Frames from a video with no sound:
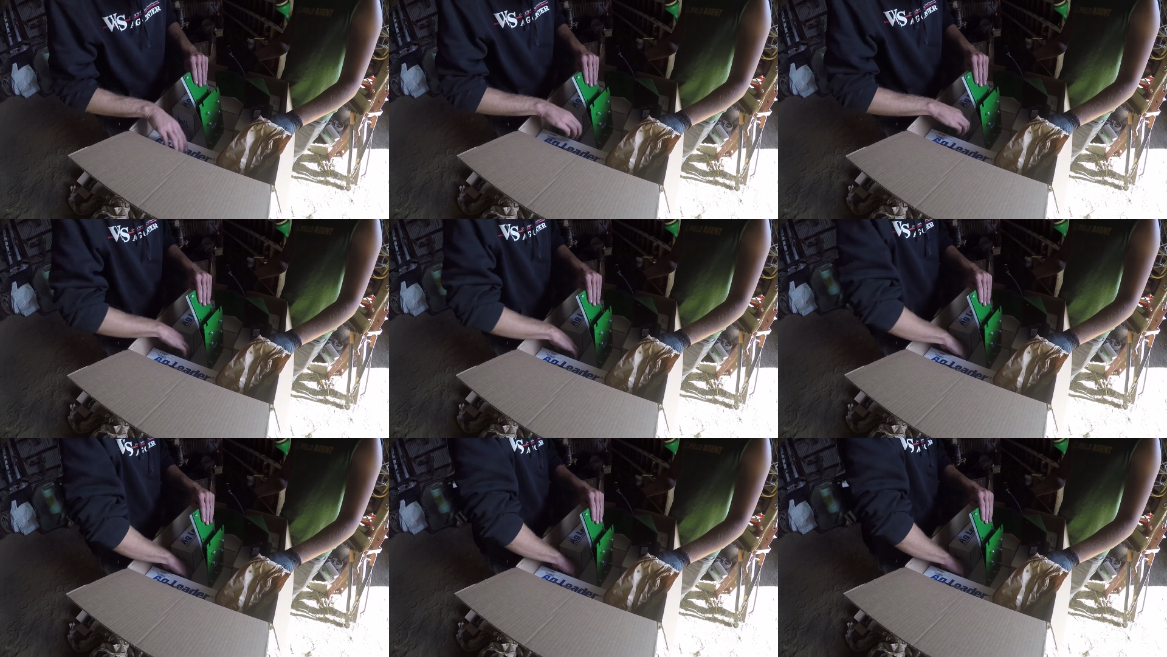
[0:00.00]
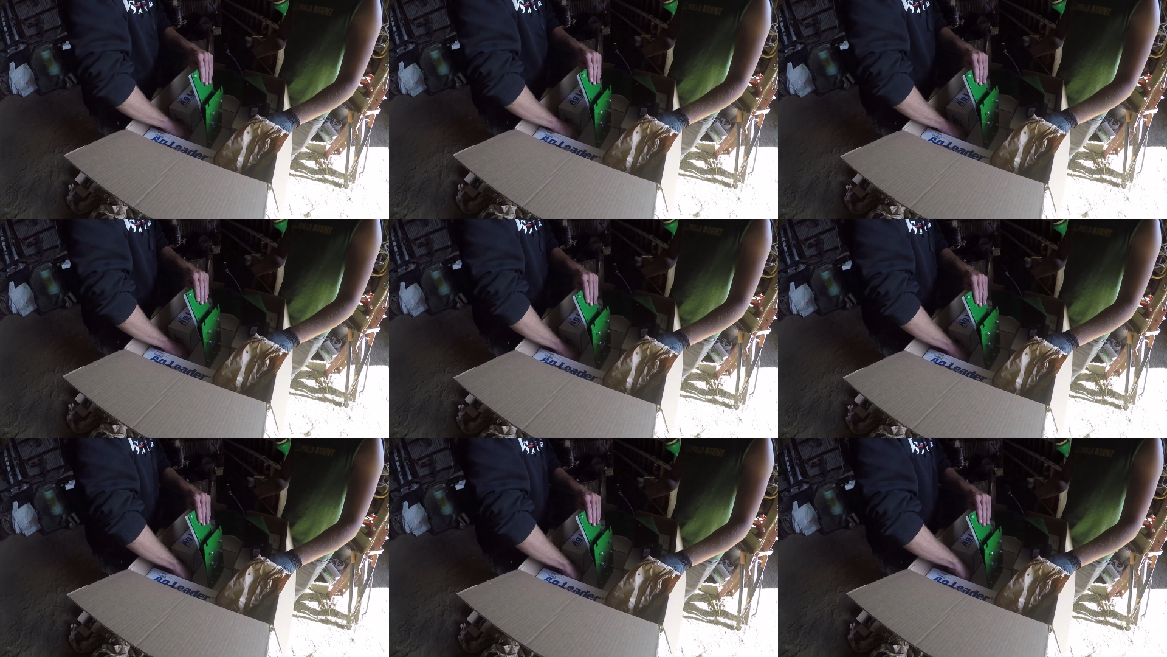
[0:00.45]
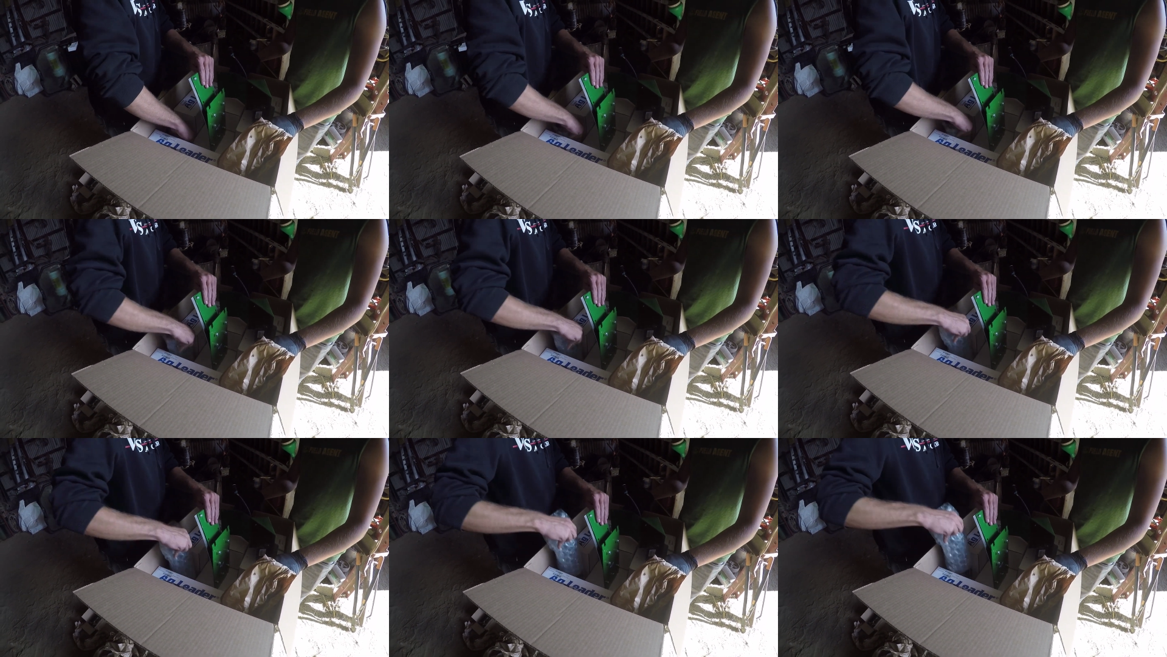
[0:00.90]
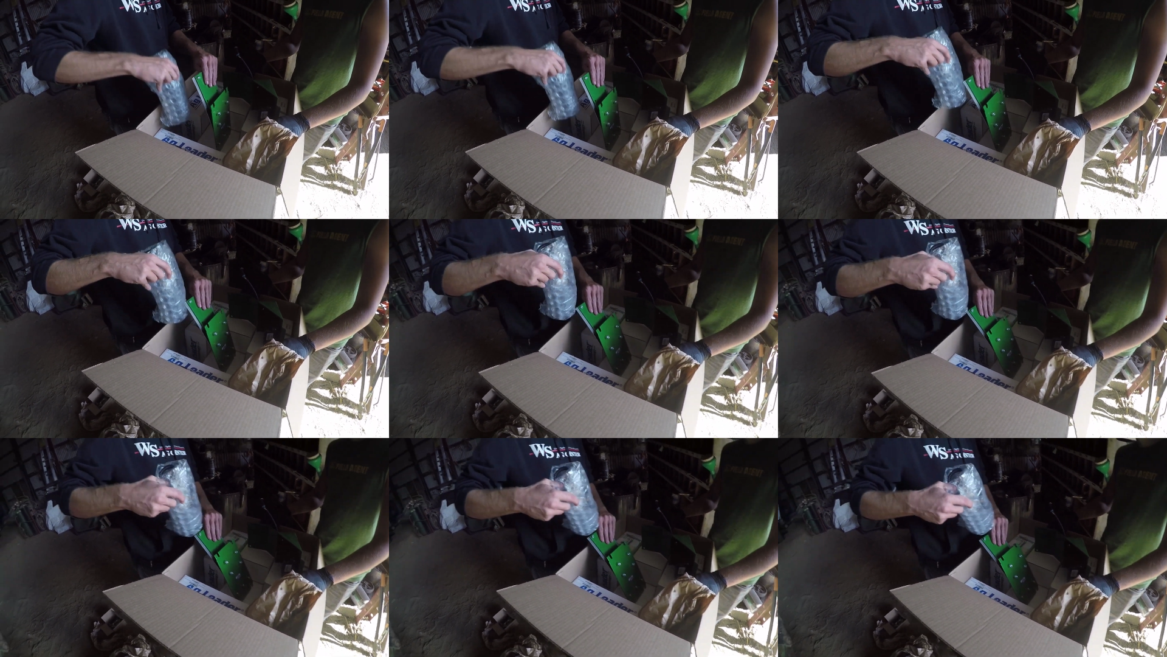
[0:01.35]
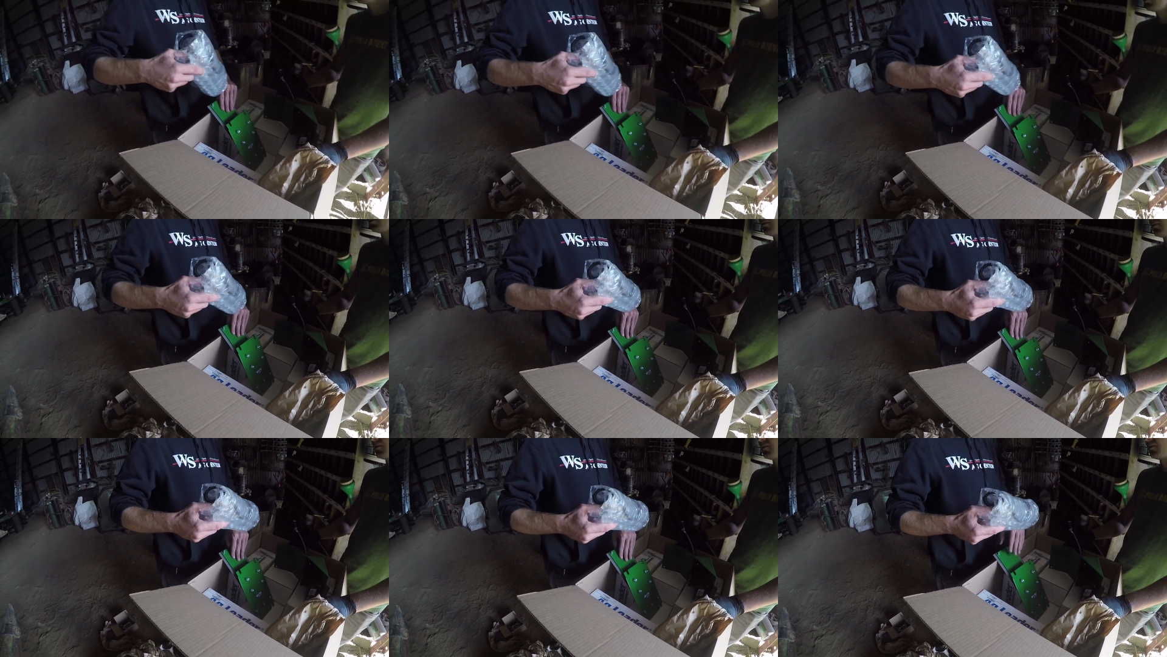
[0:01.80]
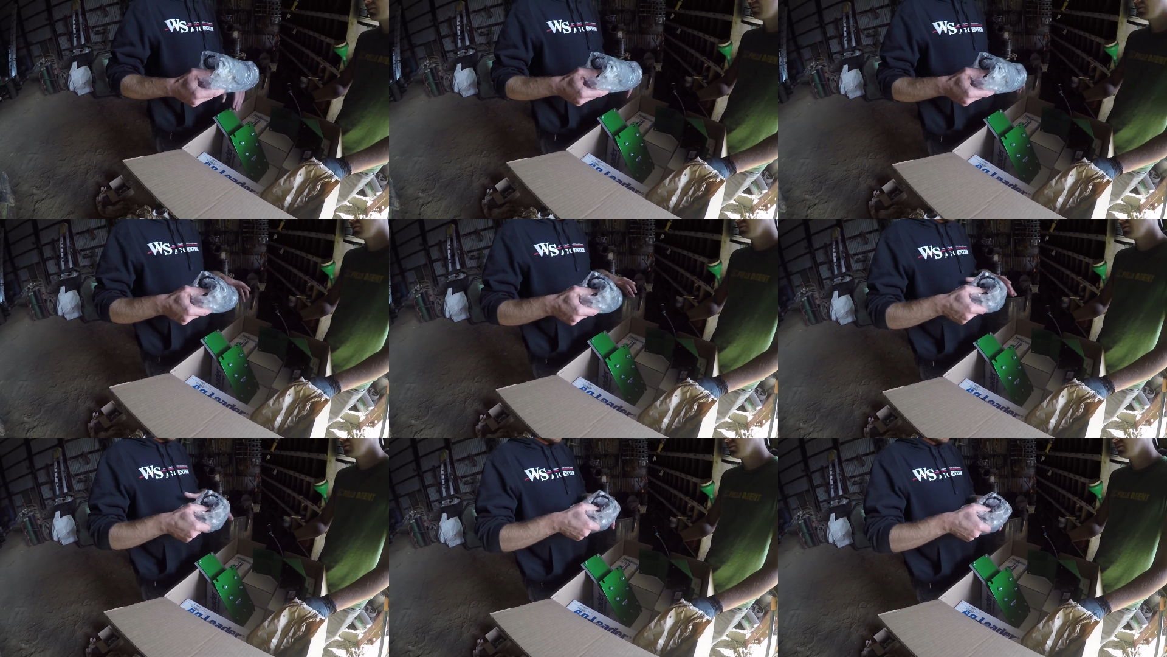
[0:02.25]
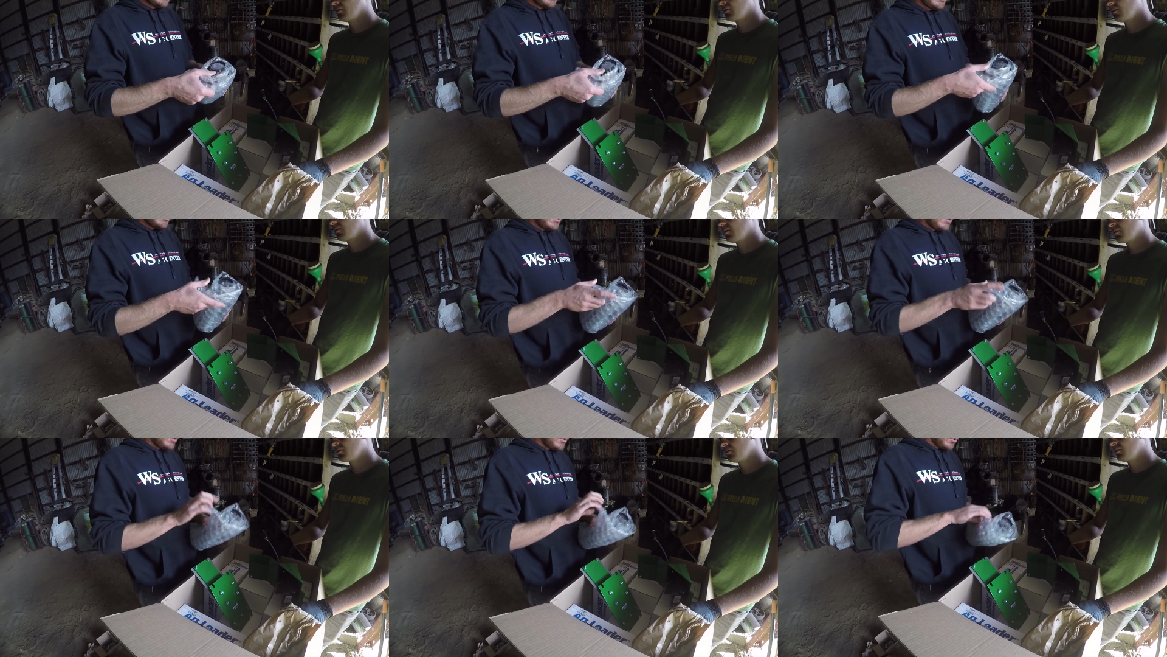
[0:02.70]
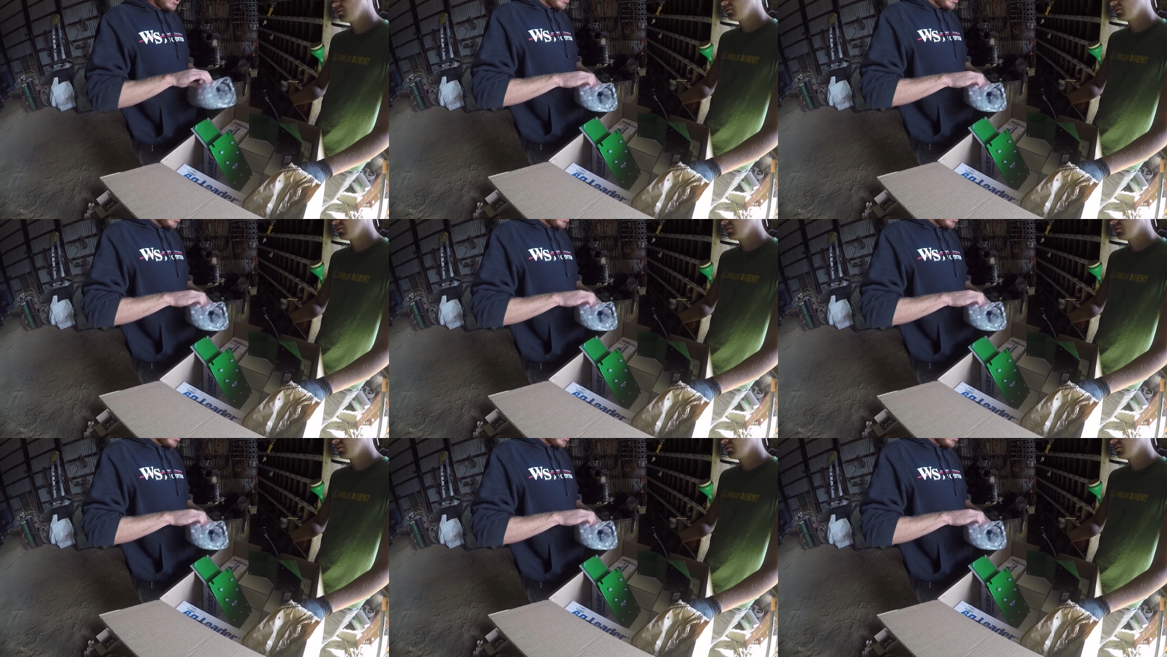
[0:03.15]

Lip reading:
(no speaker visible)